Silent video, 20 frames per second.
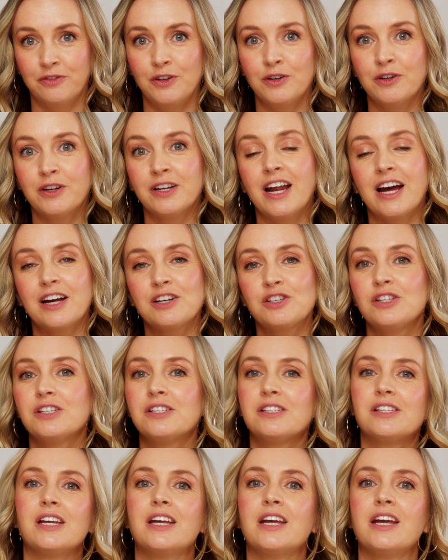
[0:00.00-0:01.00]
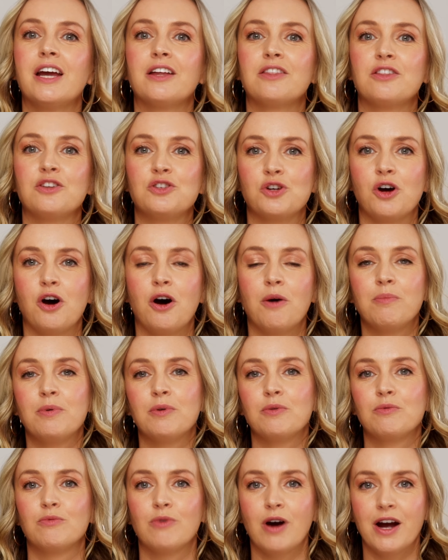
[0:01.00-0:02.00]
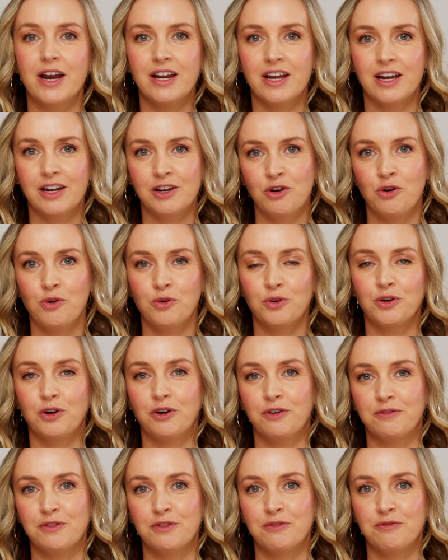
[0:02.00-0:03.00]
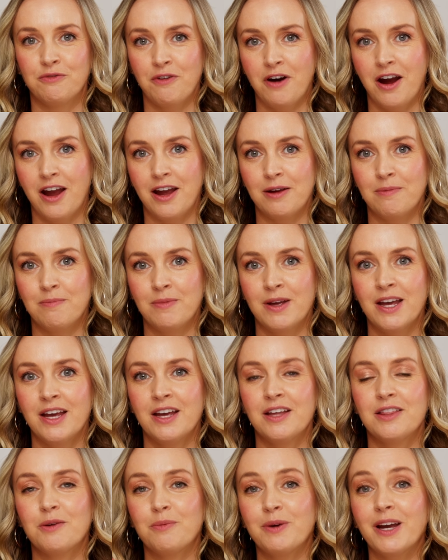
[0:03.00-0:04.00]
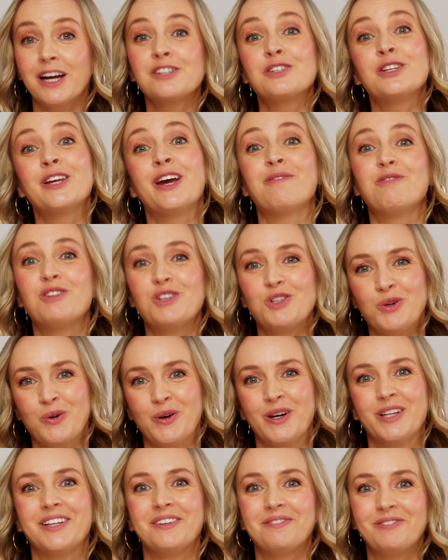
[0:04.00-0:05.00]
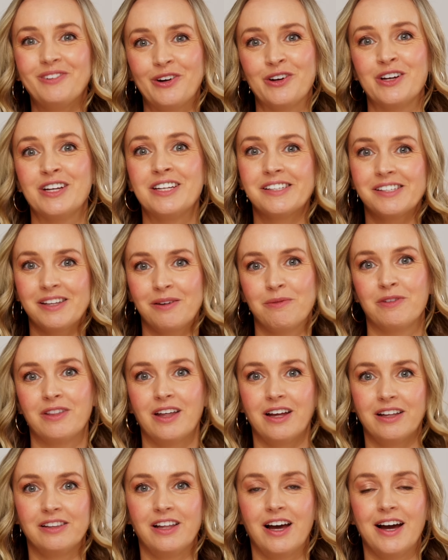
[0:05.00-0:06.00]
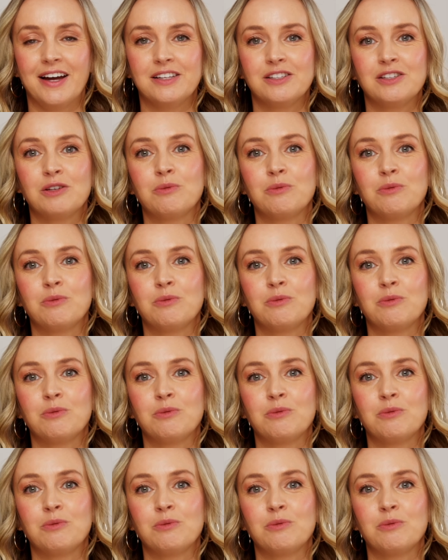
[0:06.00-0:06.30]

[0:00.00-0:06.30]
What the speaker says: you can actually see at the top right-hand corner of the frame that we actually have the toilet blocking some of that light.